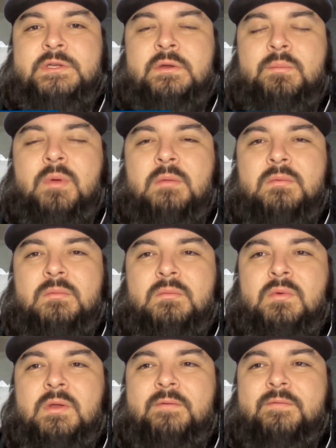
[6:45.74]
you know,
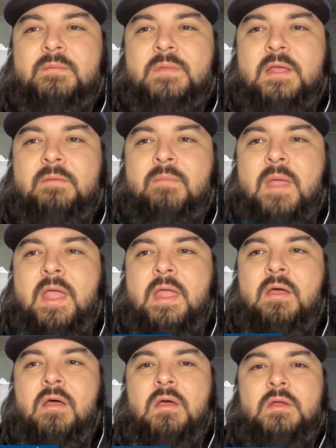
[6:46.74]
probably from like
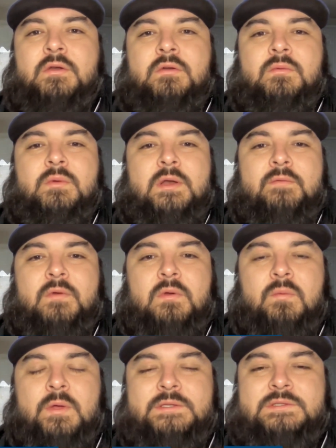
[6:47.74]
May on or whatever
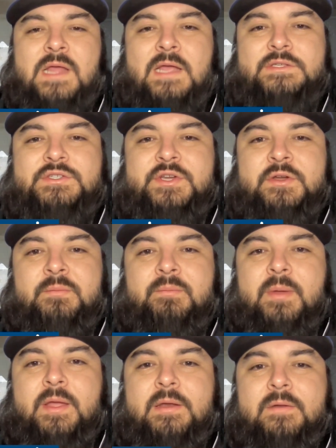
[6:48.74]
it was last year.
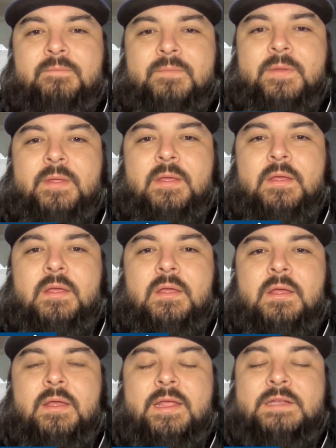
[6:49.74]
But
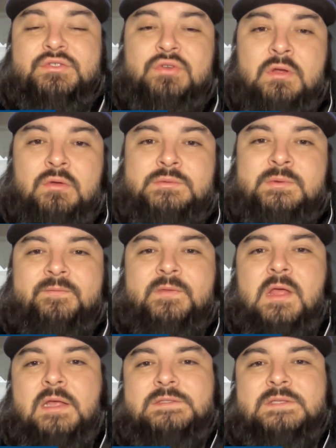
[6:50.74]
he struggles with
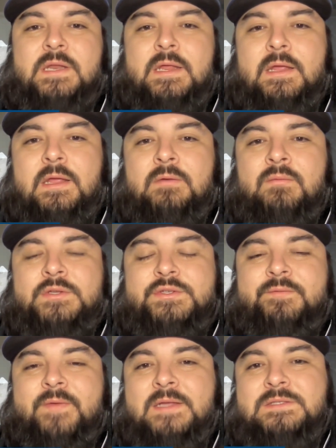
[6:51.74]
velocity, and what
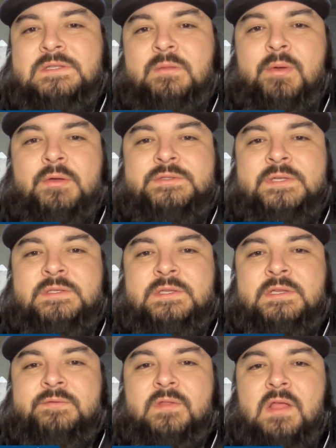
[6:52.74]
you face in the
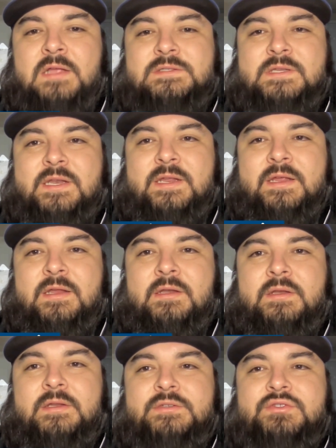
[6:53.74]
postseason is velocity,
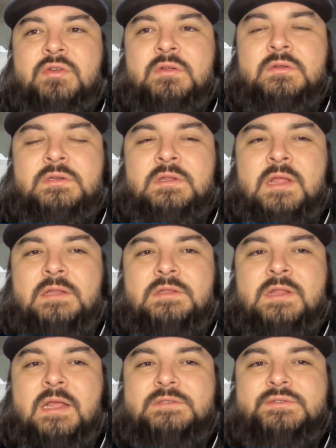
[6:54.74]
and he struggled a lot
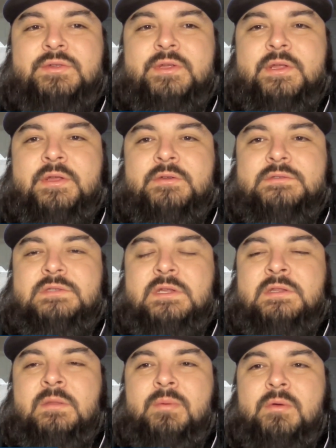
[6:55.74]
the last 2 years
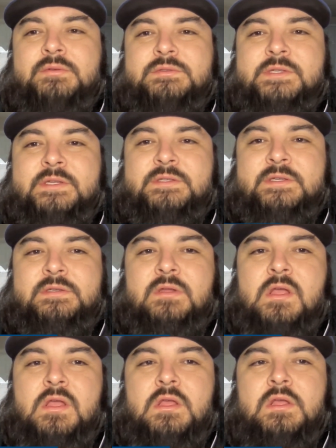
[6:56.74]
in the postseason.
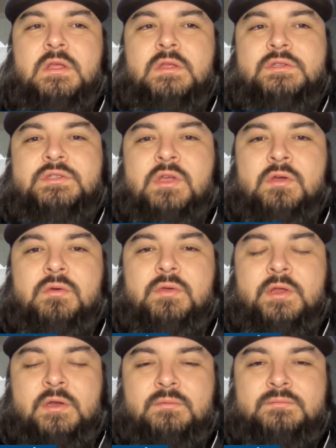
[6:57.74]
So,
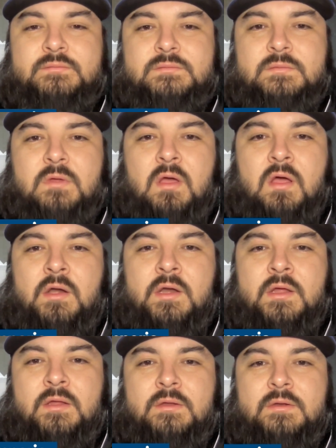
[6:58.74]
you know, on
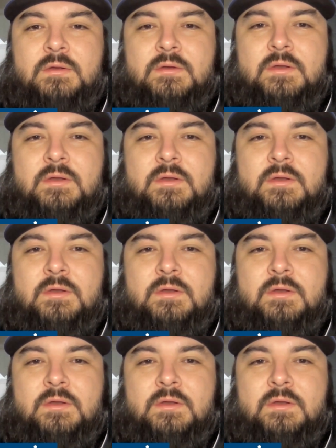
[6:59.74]
a